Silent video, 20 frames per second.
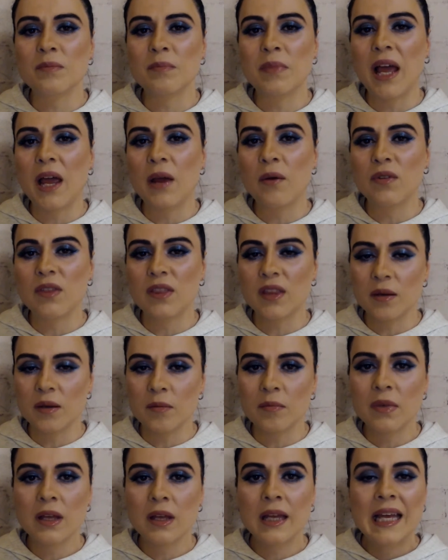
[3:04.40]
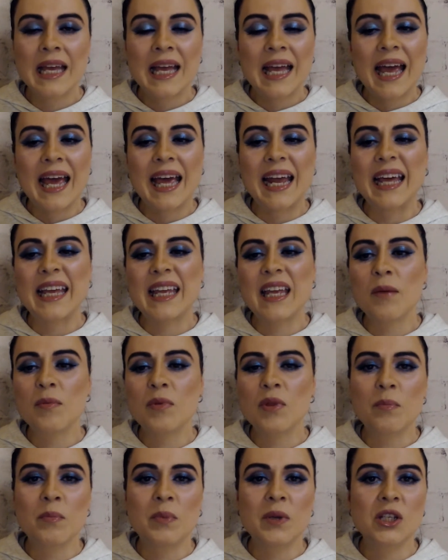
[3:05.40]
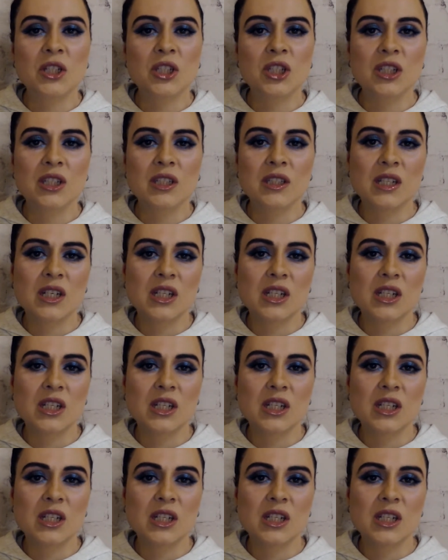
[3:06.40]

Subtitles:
play with them. And I keep the pictures